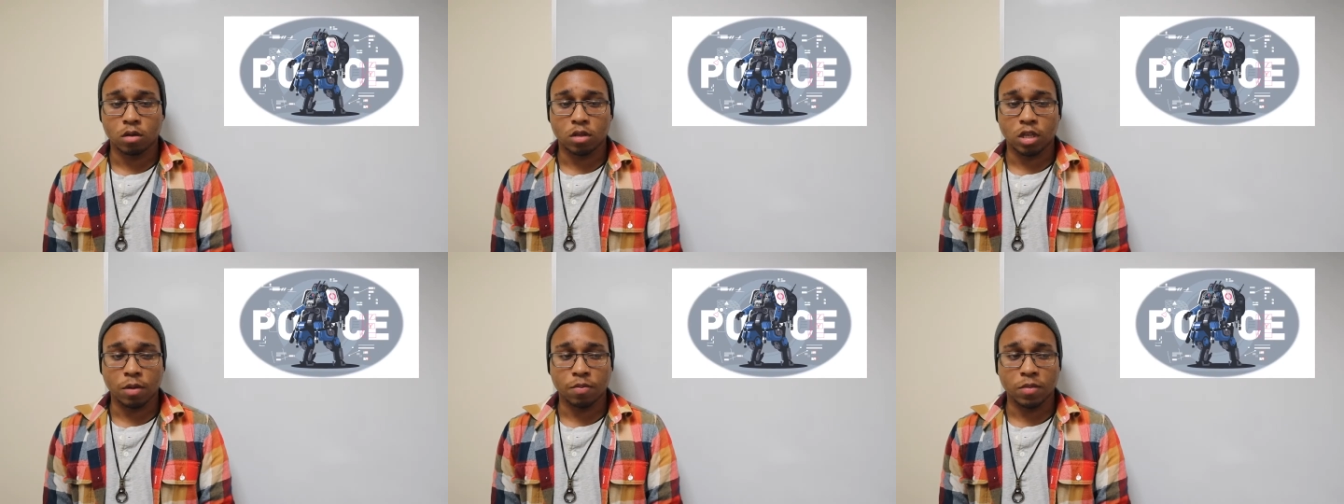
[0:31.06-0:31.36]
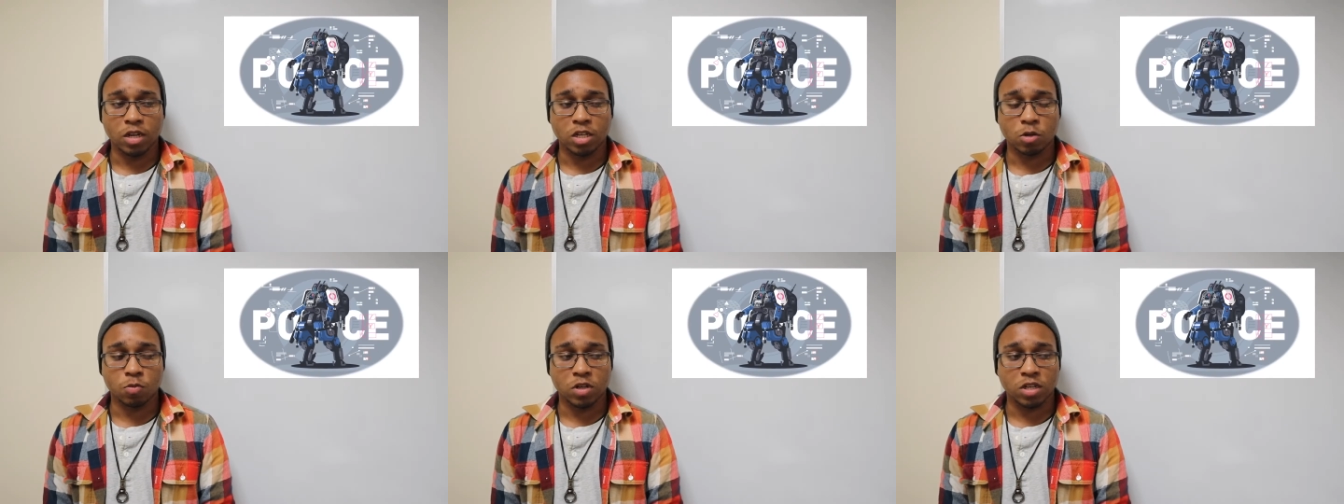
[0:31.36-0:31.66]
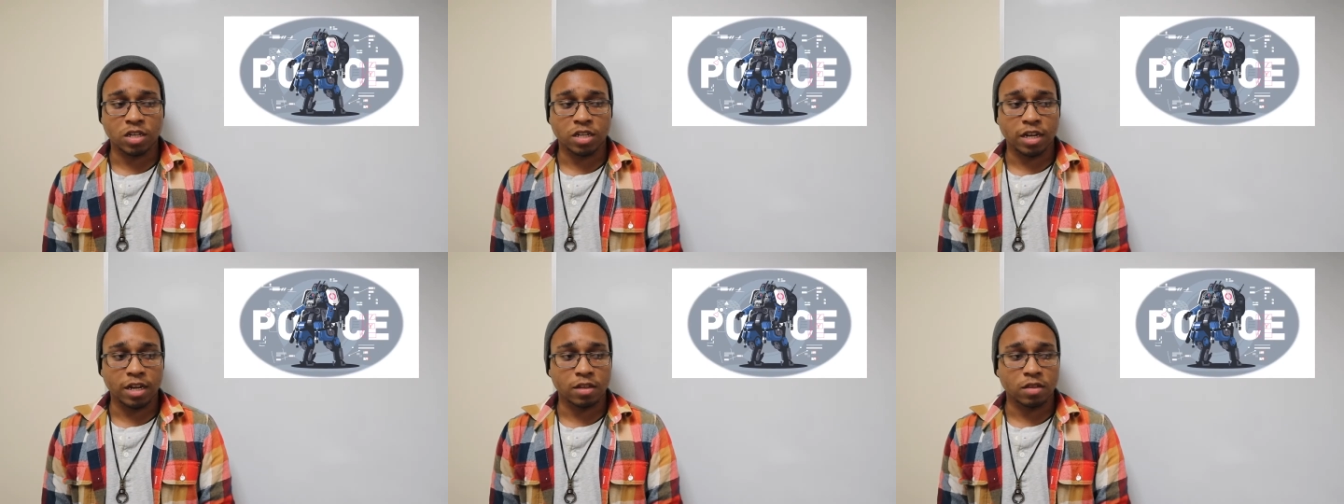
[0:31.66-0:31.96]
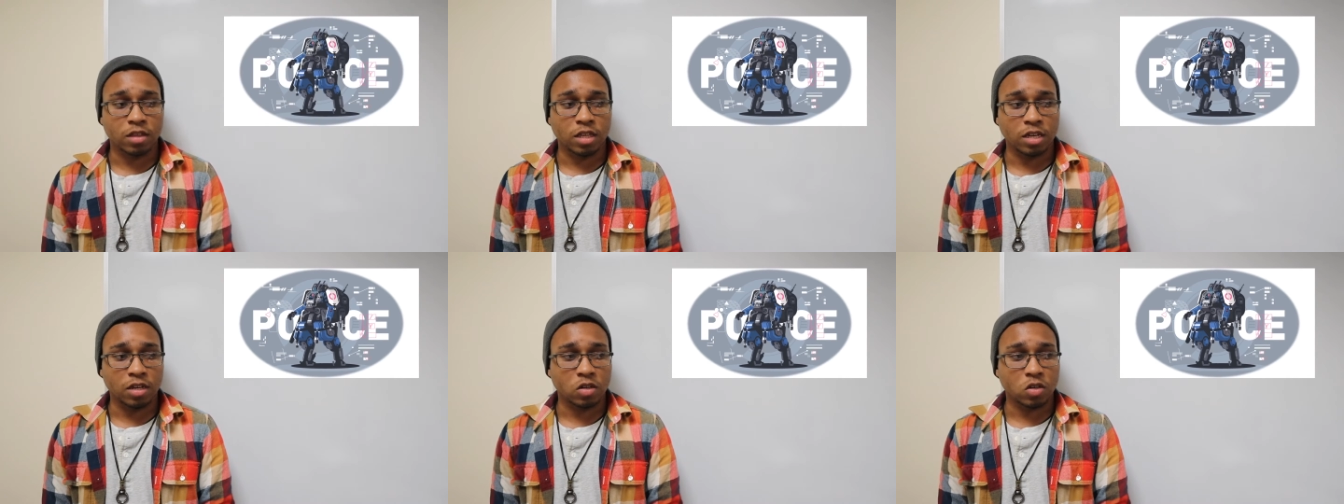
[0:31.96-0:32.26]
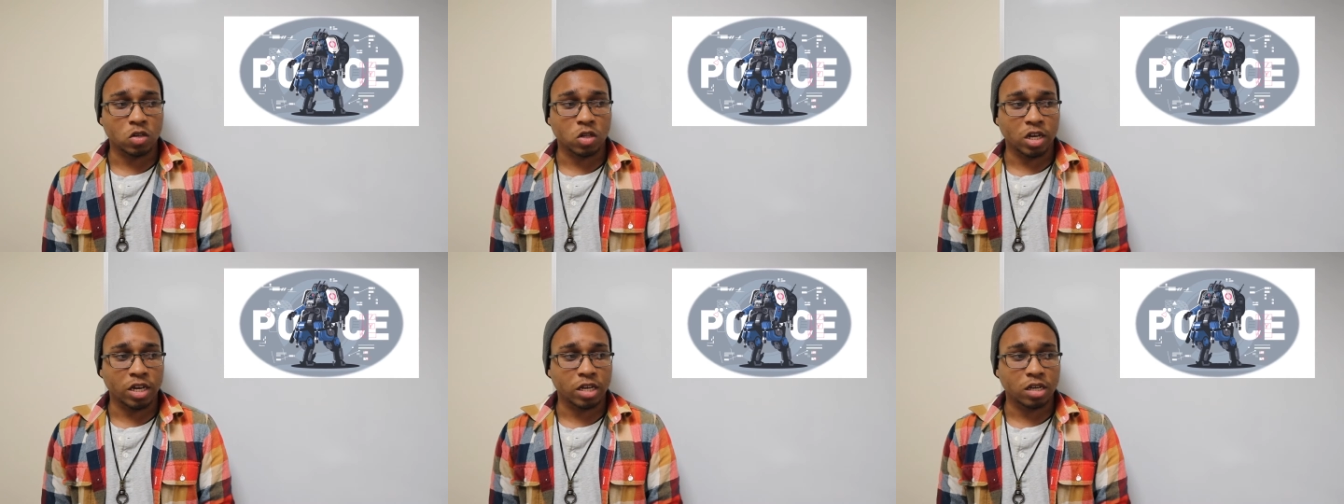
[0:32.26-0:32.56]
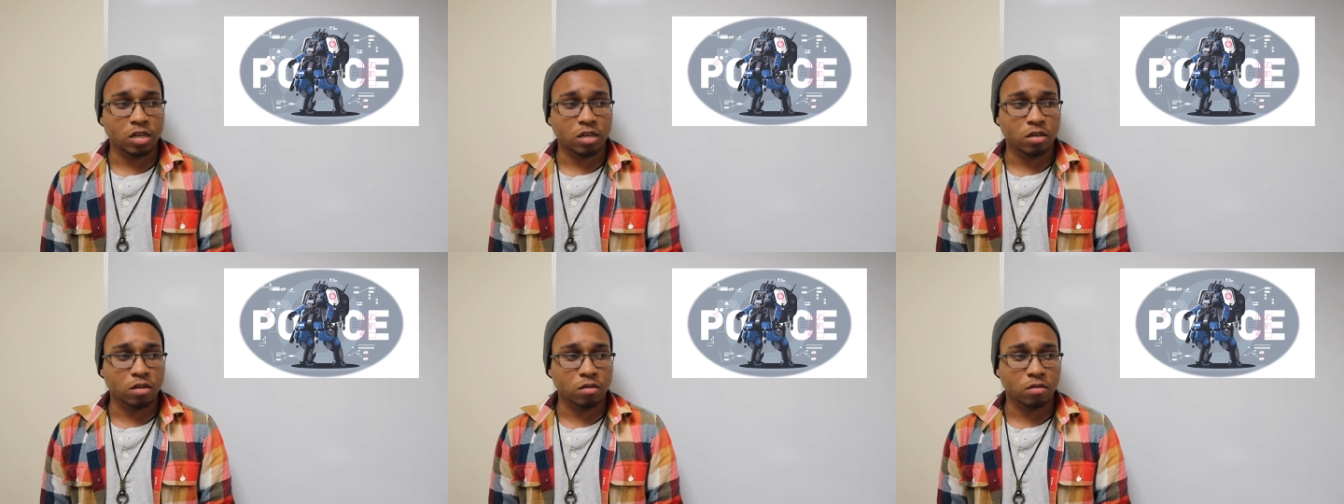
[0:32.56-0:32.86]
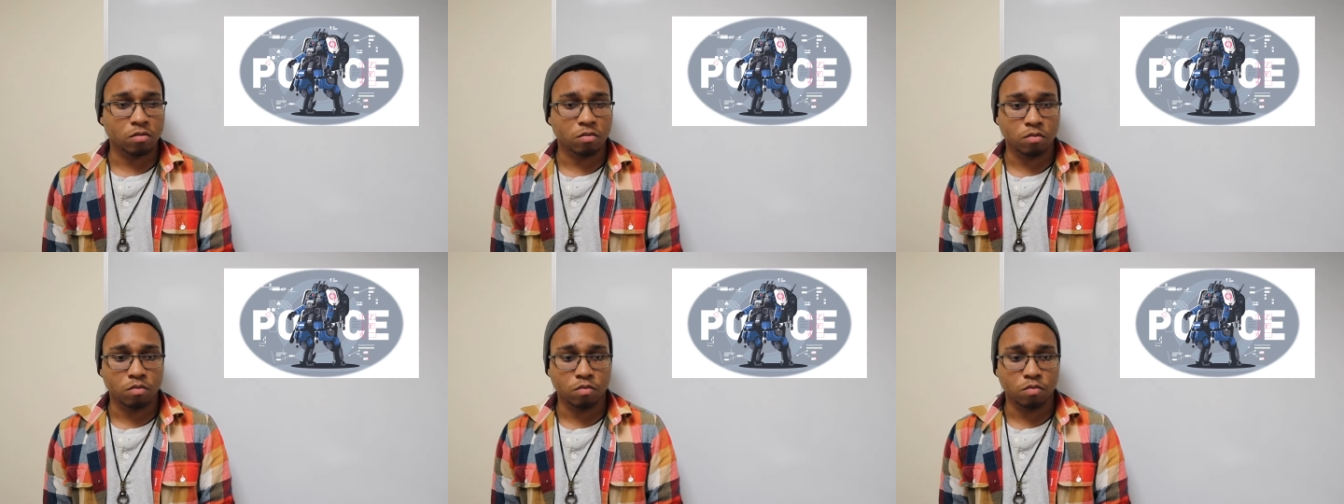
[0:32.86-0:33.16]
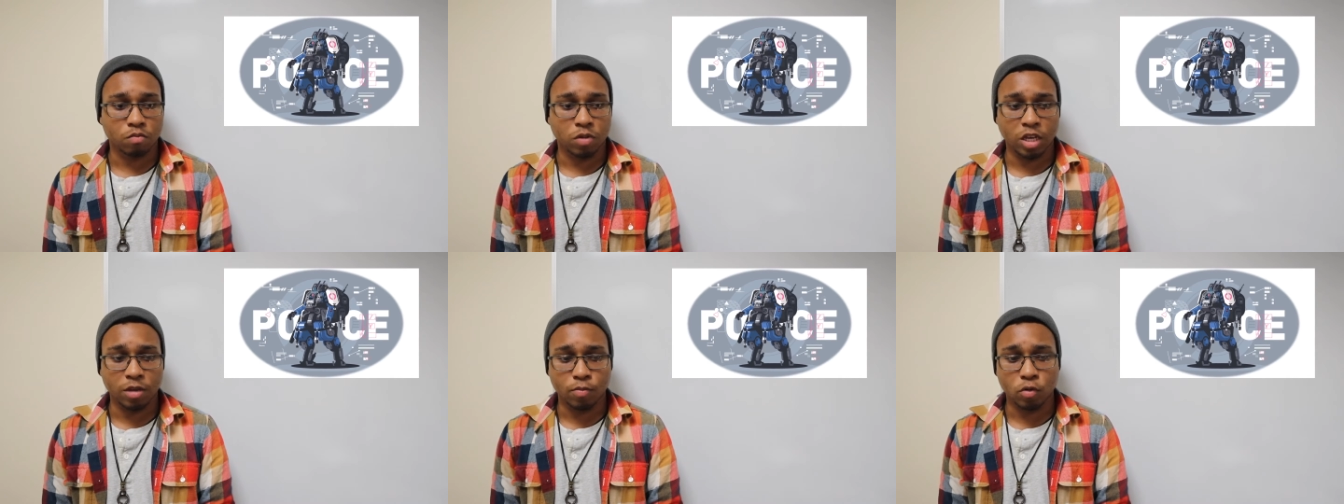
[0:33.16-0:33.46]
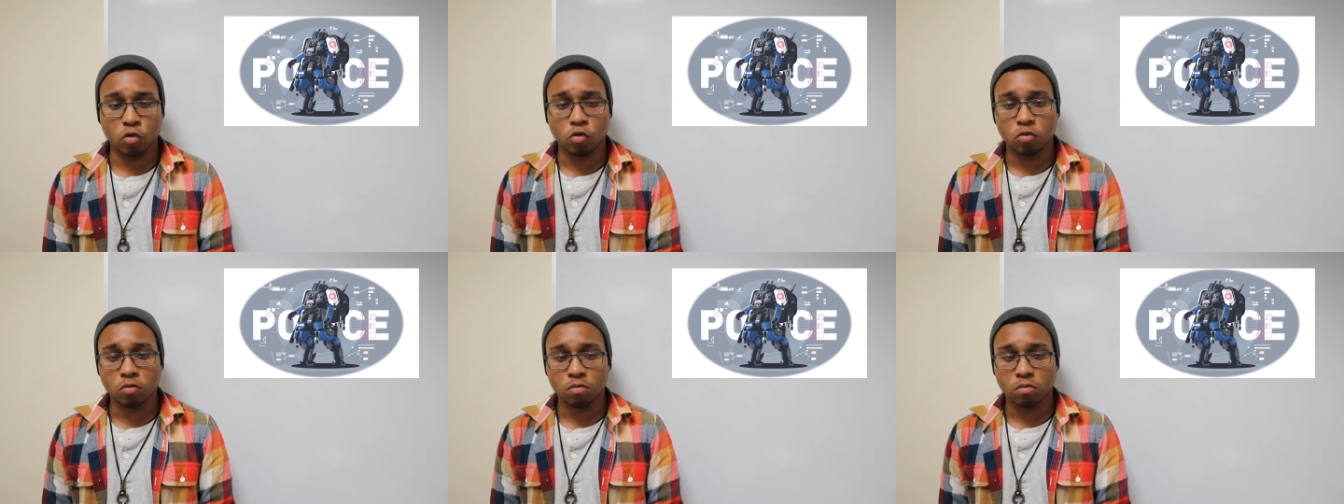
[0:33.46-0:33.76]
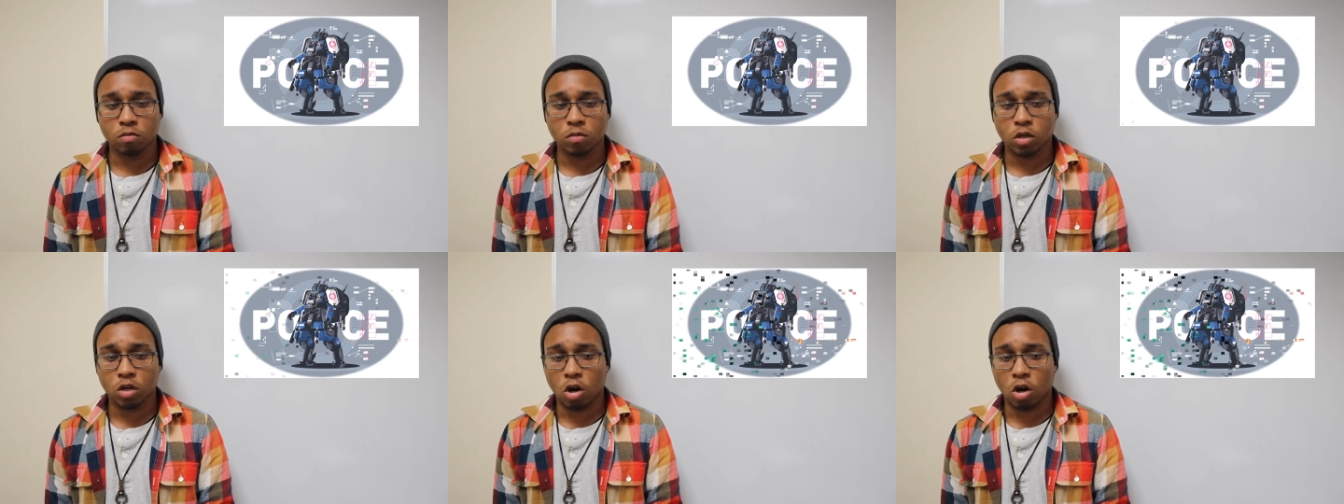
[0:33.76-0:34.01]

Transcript: That means it would scan things like people,